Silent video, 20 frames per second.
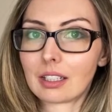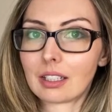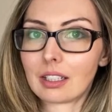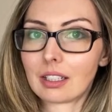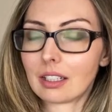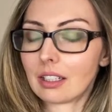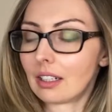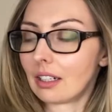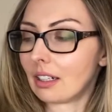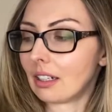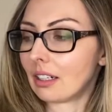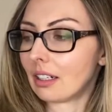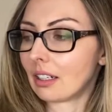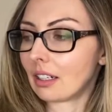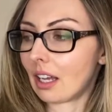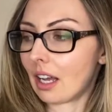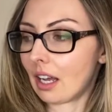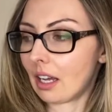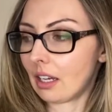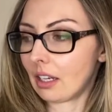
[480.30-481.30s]

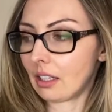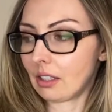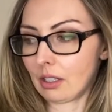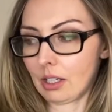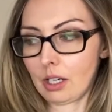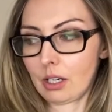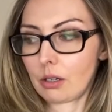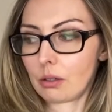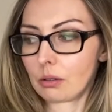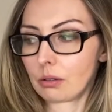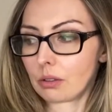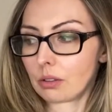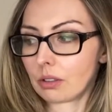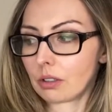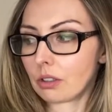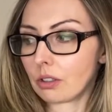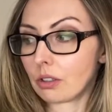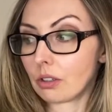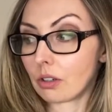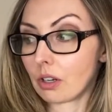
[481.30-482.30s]
how
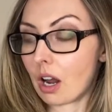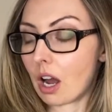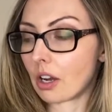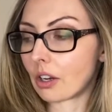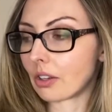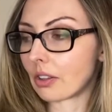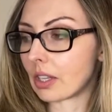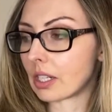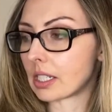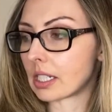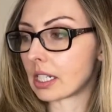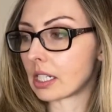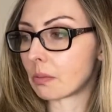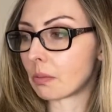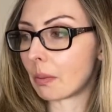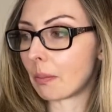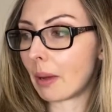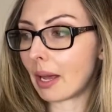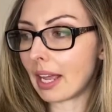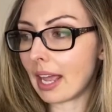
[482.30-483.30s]
good or not good this is, but
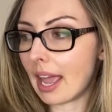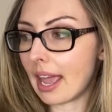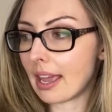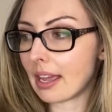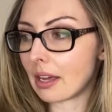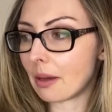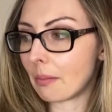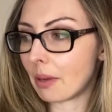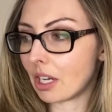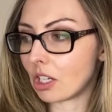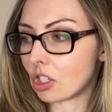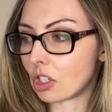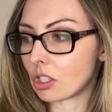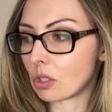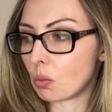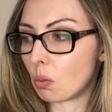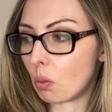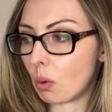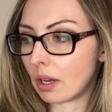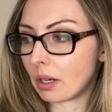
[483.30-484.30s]
my AMH is
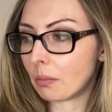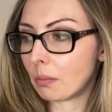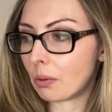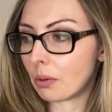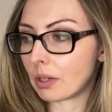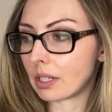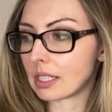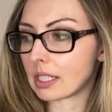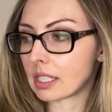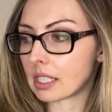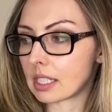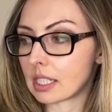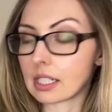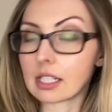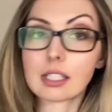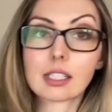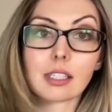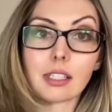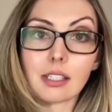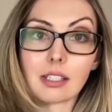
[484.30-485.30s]

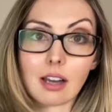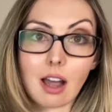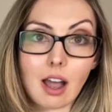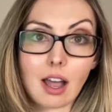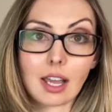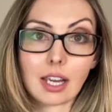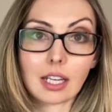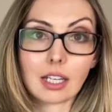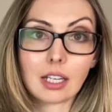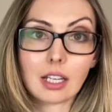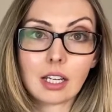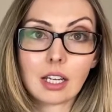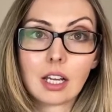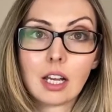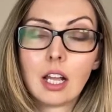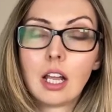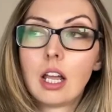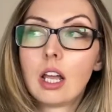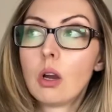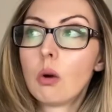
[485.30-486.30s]
1.69,
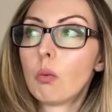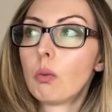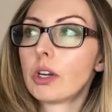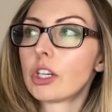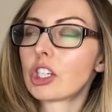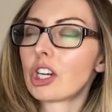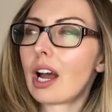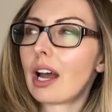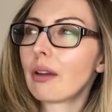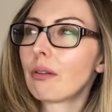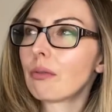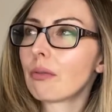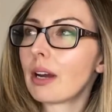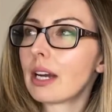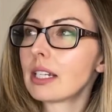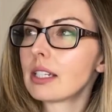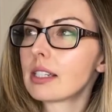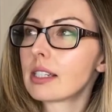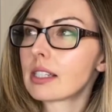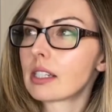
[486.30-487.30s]
which I
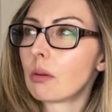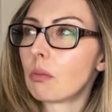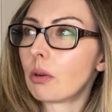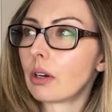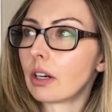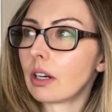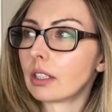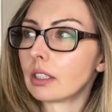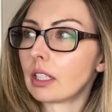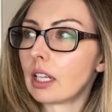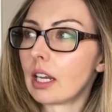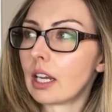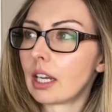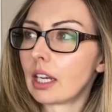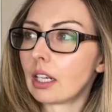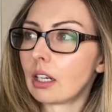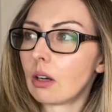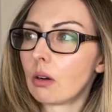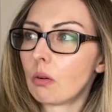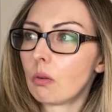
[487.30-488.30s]
read somewhere
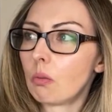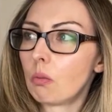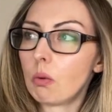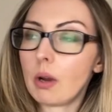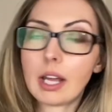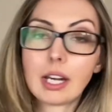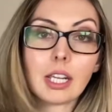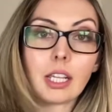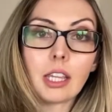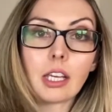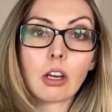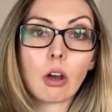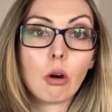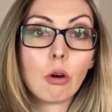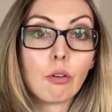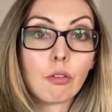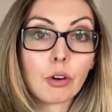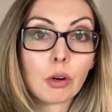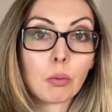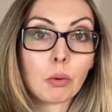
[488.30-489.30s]
online. Anything
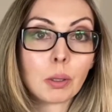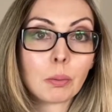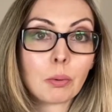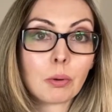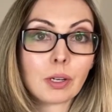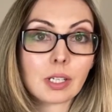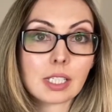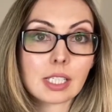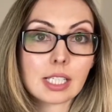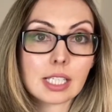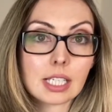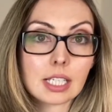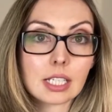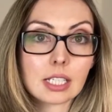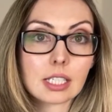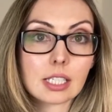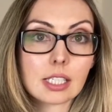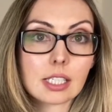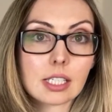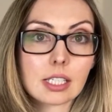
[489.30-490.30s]
over
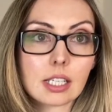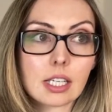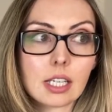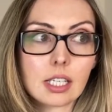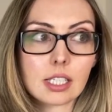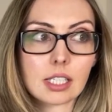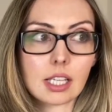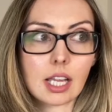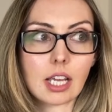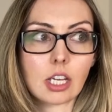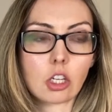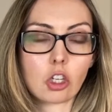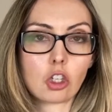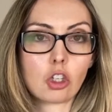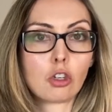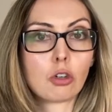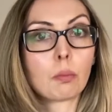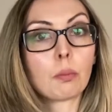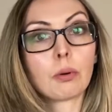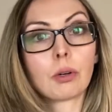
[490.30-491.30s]
1.6 is like,
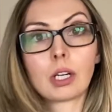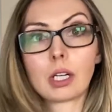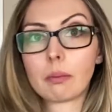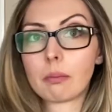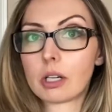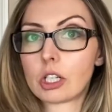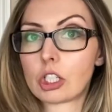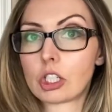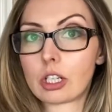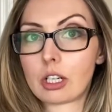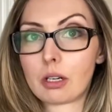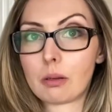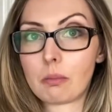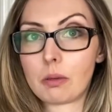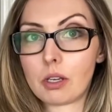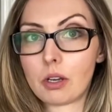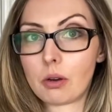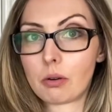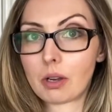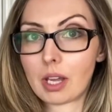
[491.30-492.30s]
you're pretty much gonna
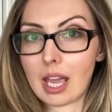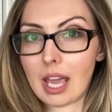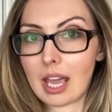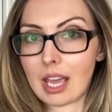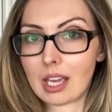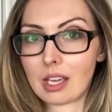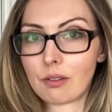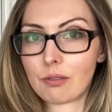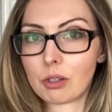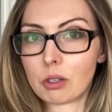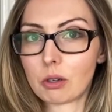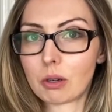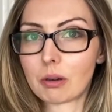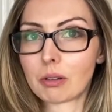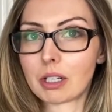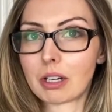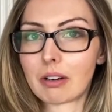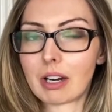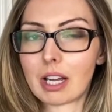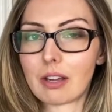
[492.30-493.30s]
be okay if you go
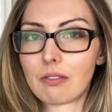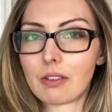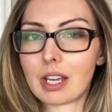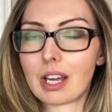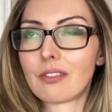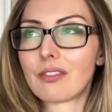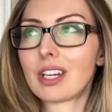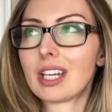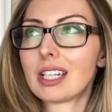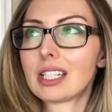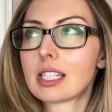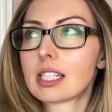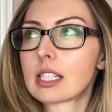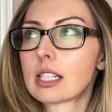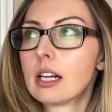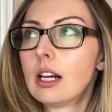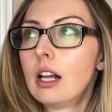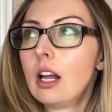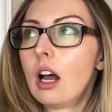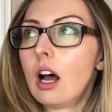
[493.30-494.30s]
down IVF. It's
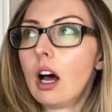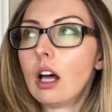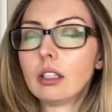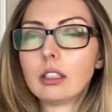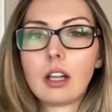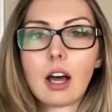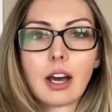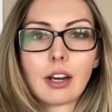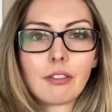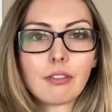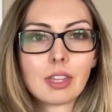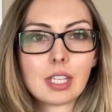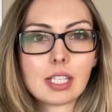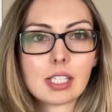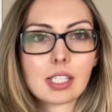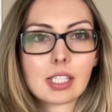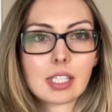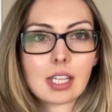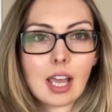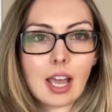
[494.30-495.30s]
a lot of these
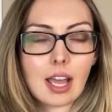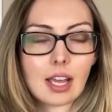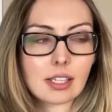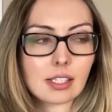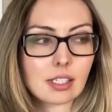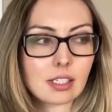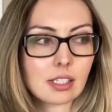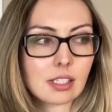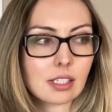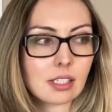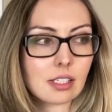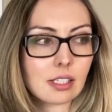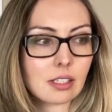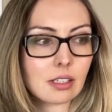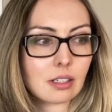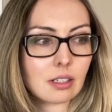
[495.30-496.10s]
tests